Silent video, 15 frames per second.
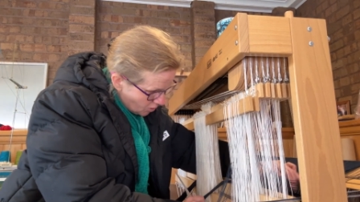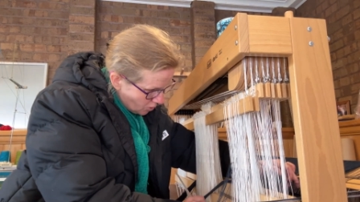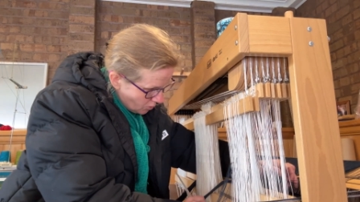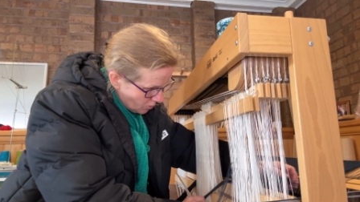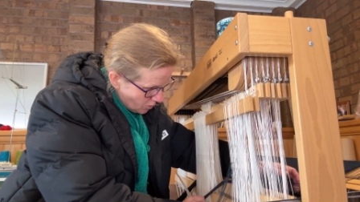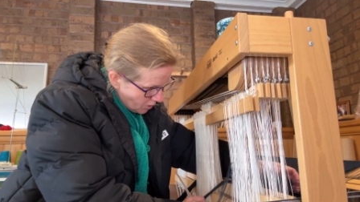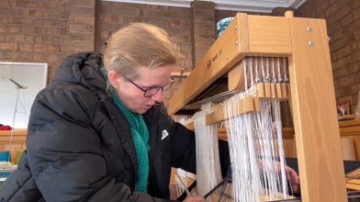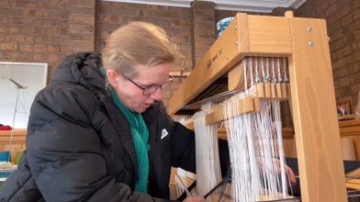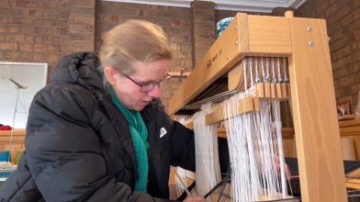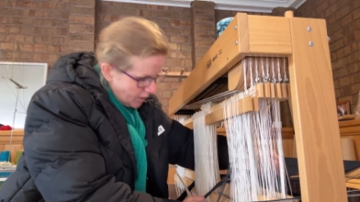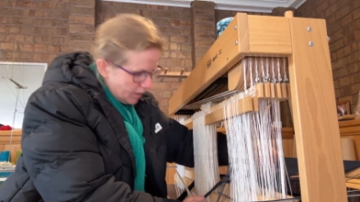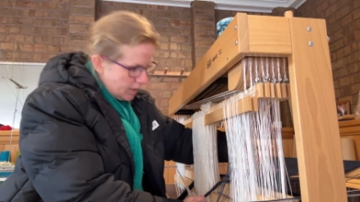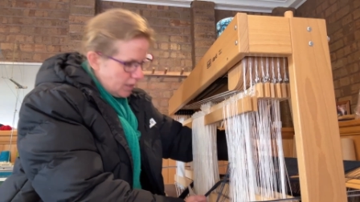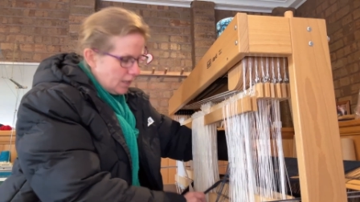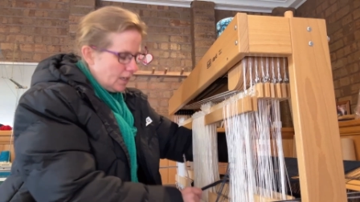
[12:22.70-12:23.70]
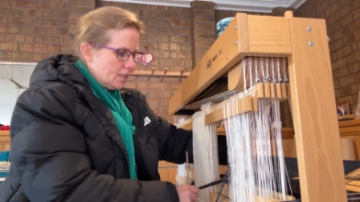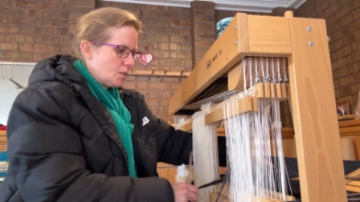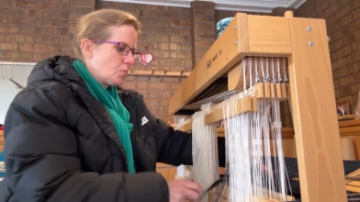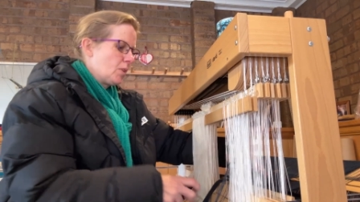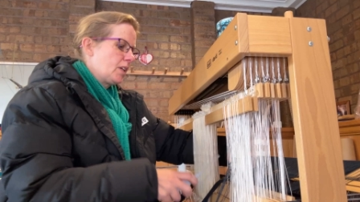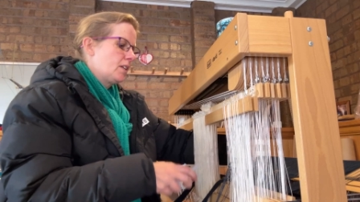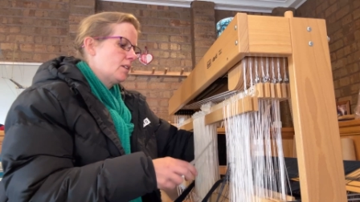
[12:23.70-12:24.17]
to
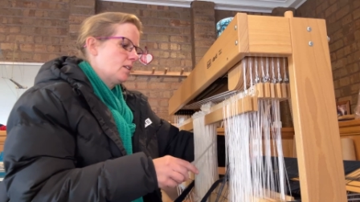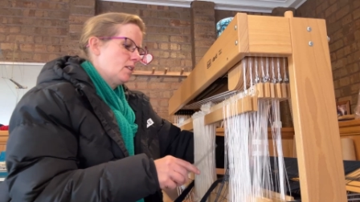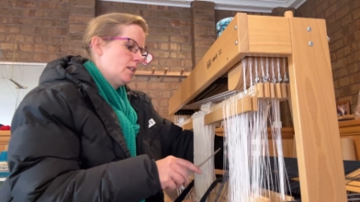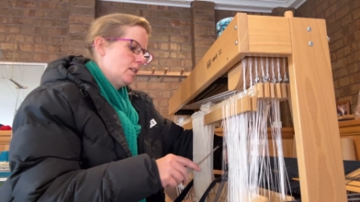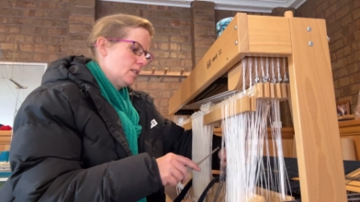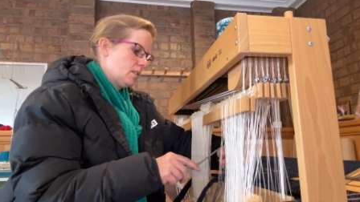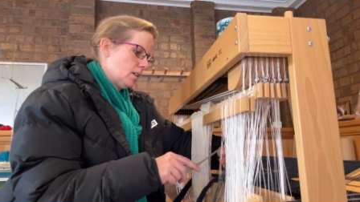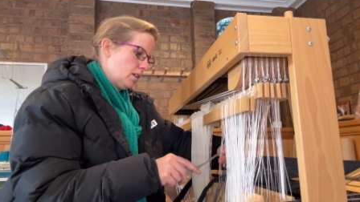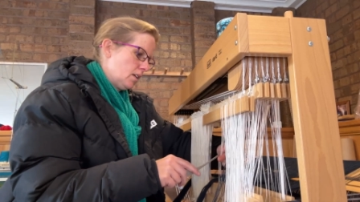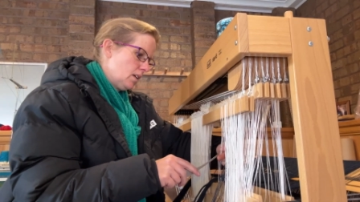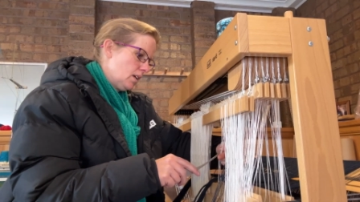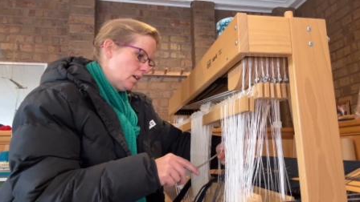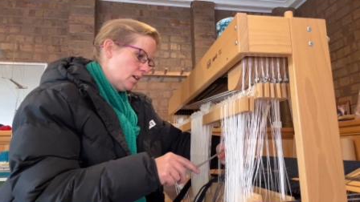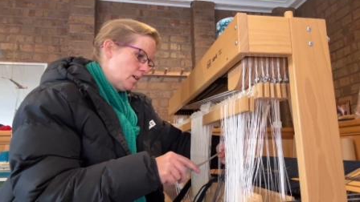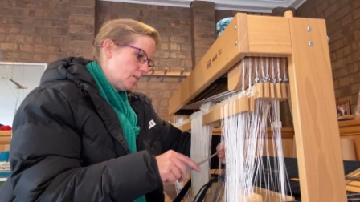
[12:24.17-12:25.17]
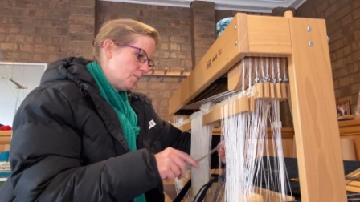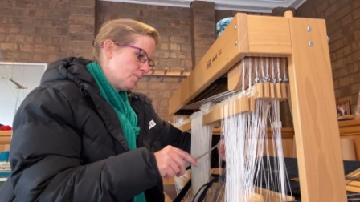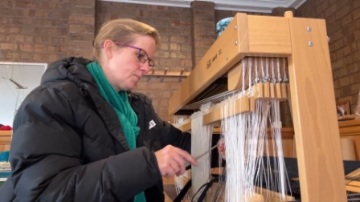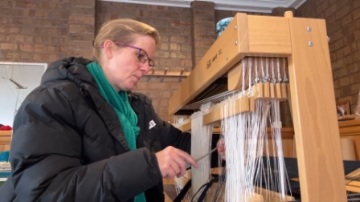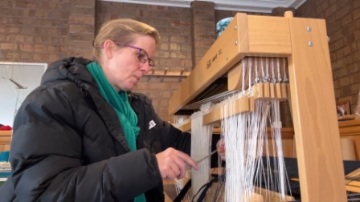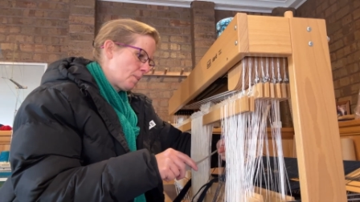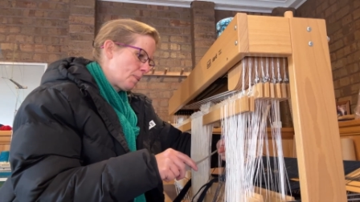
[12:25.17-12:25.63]
as regularly as I
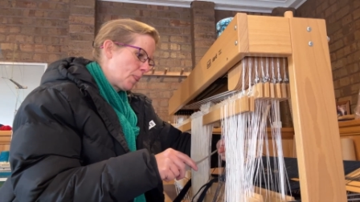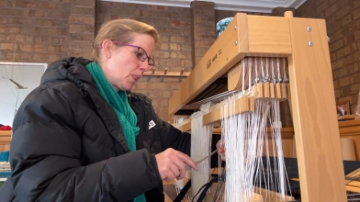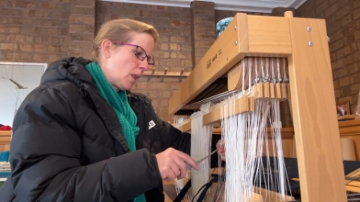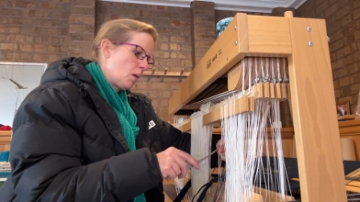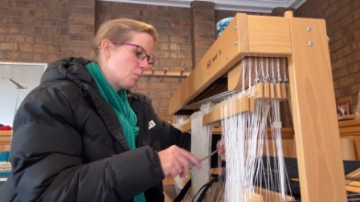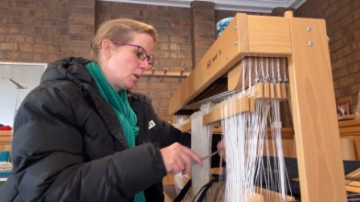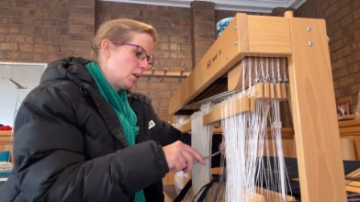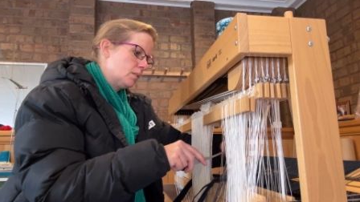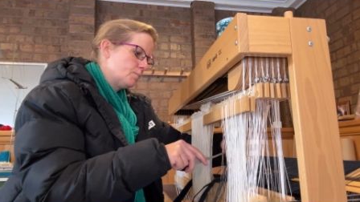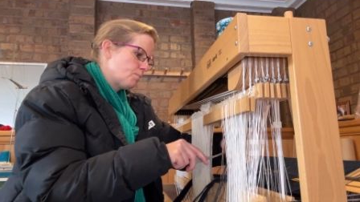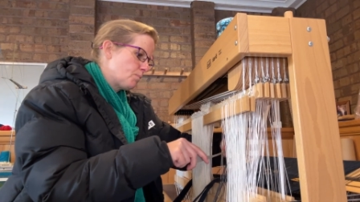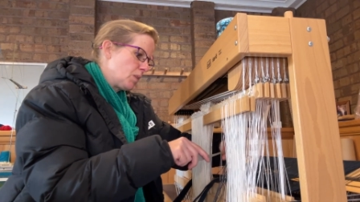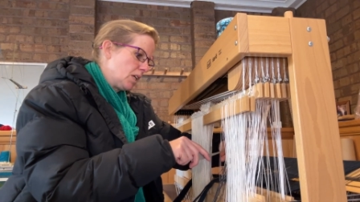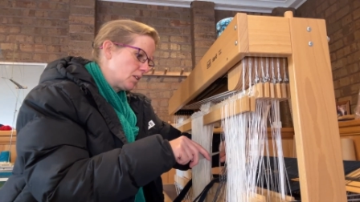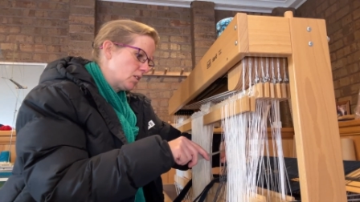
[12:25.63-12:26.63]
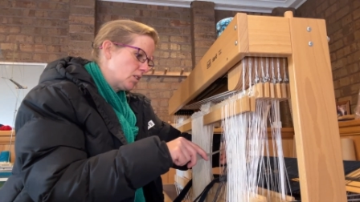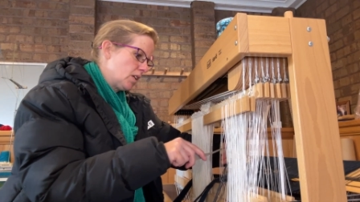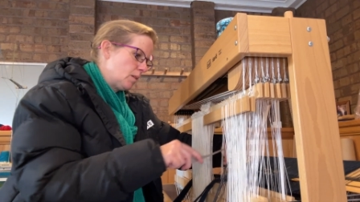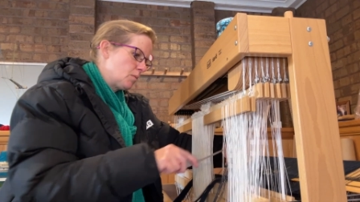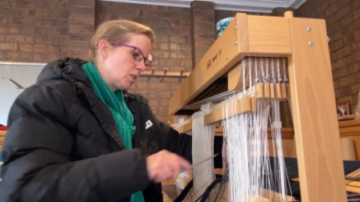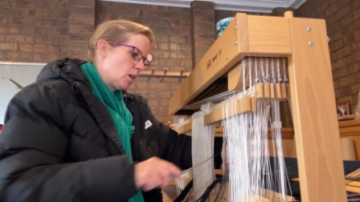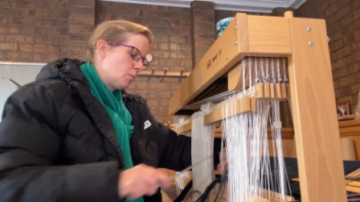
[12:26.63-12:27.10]
can, but at the
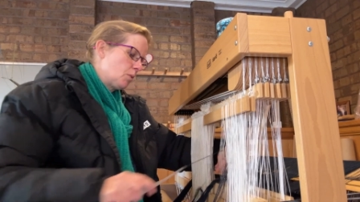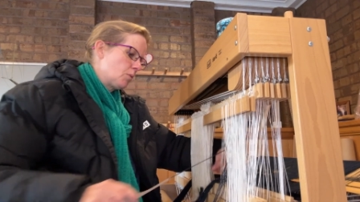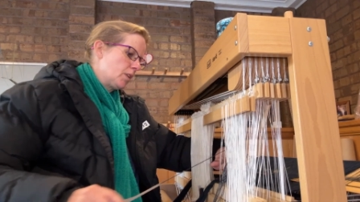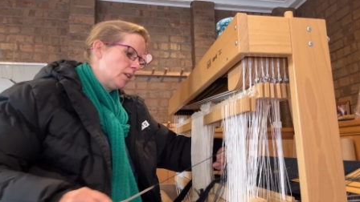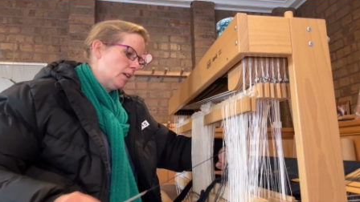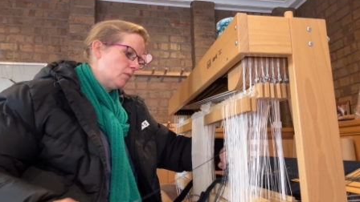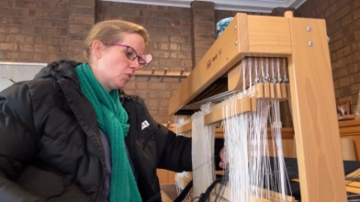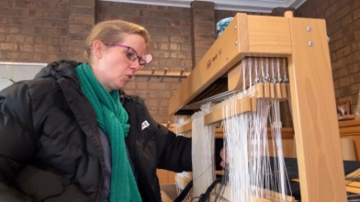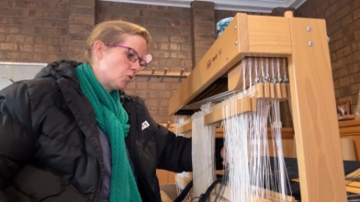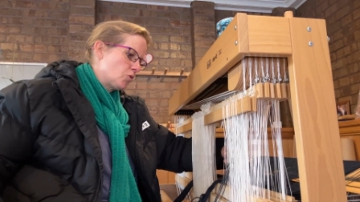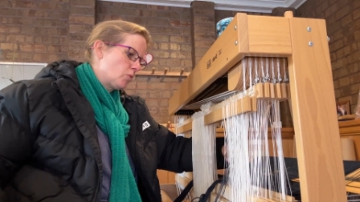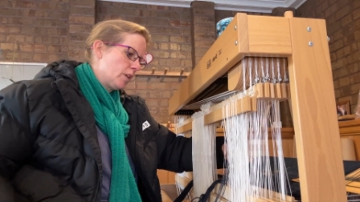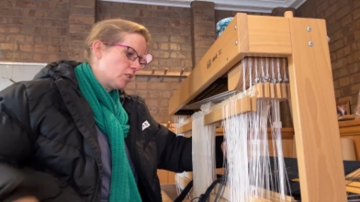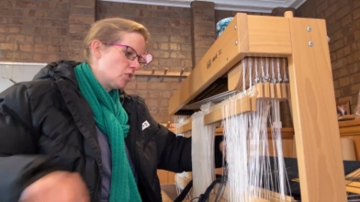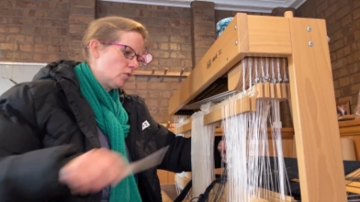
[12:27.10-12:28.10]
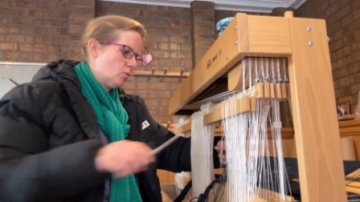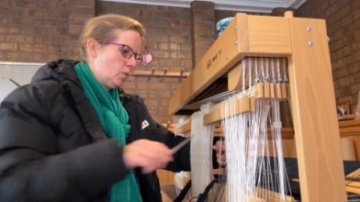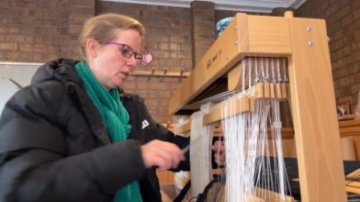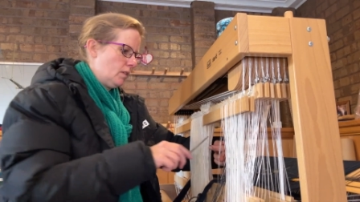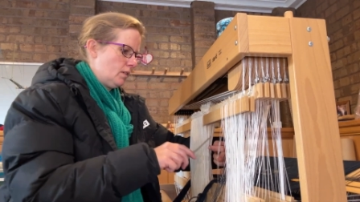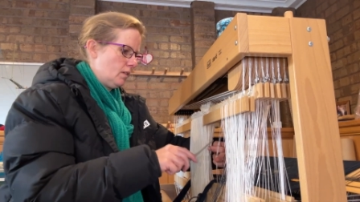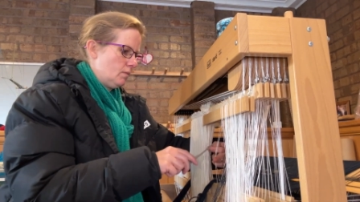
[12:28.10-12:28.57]
same time I really have no direction
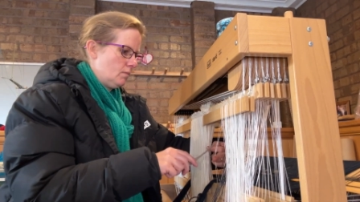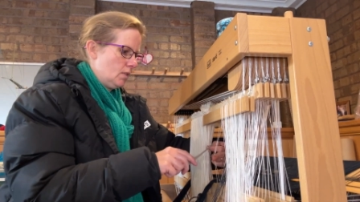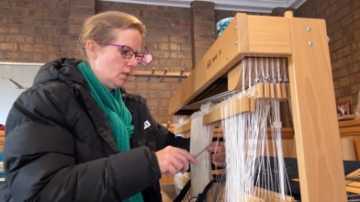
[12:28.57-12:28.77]
with it.